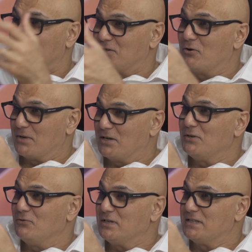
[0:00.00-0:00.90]
So I'm going to
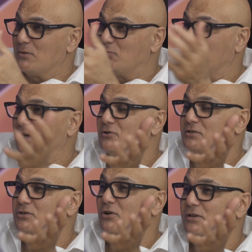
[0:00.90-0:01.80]
give you an example. In
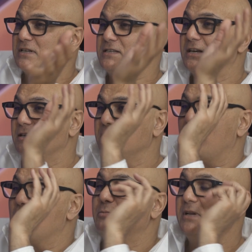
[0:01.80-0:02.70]
Australia, you're saying the
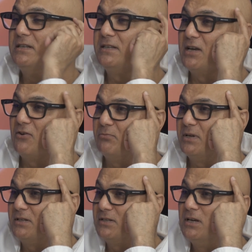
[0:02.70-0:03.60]
Albanese
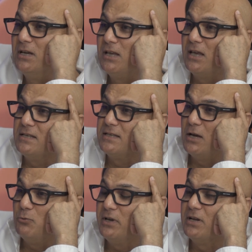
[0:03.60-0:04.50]
government can say
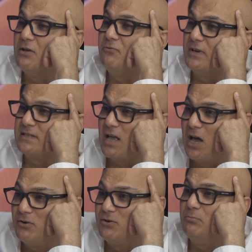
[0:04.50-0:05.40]
we're going to invest
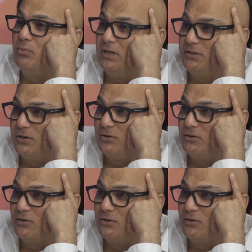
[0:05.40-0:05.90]
$100 billion